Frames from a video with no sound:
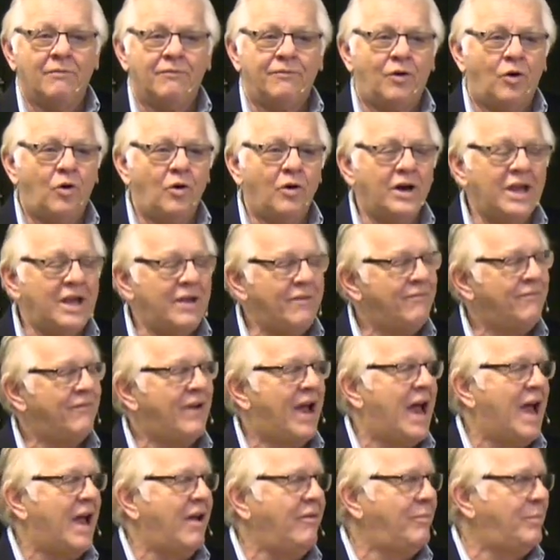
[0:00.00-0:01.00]

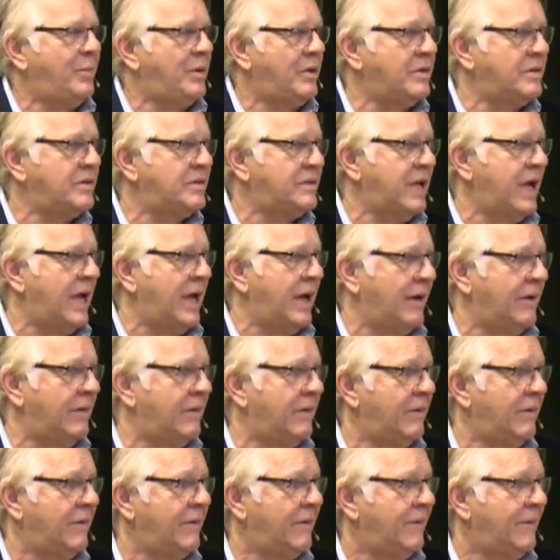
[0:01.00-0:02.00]
45%.
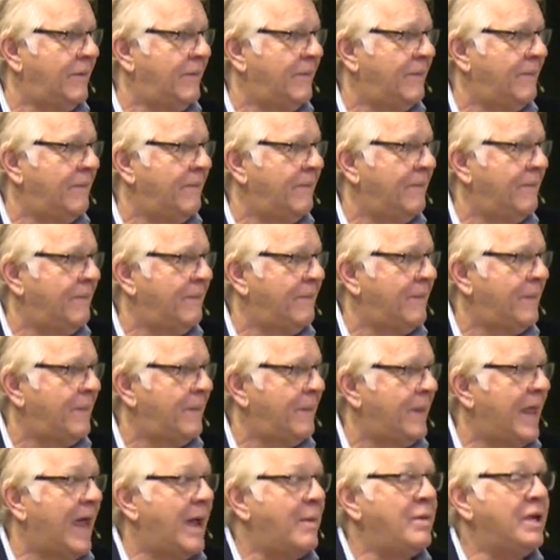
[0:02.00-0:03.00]

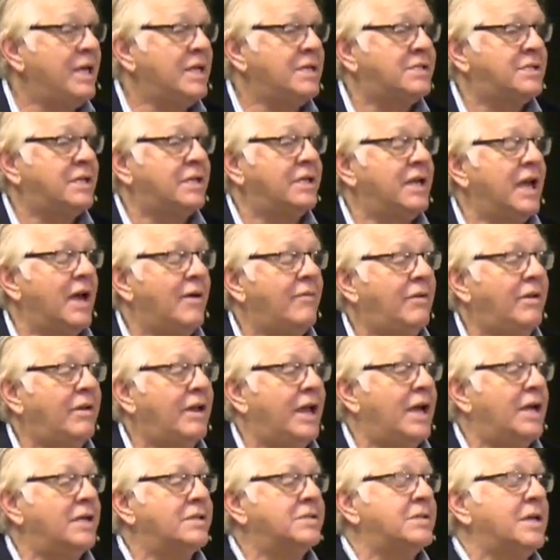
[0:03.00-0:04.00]
That means the devil
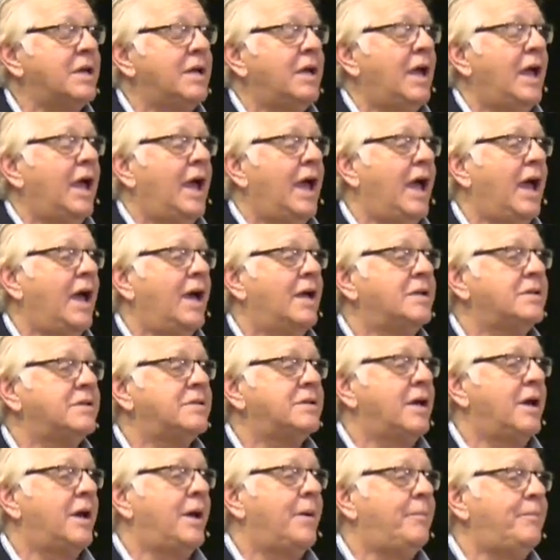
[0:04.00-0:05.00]
has
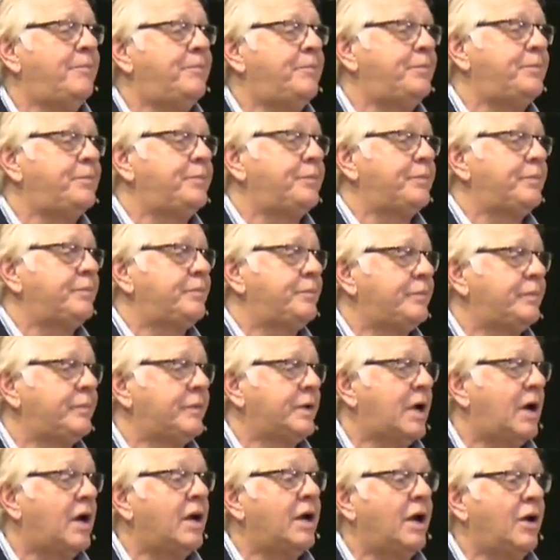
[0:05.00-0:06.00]
cut
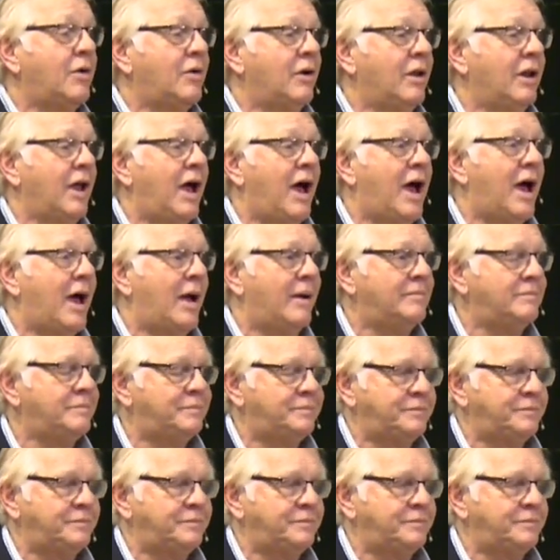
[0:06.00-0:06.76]
out a lot.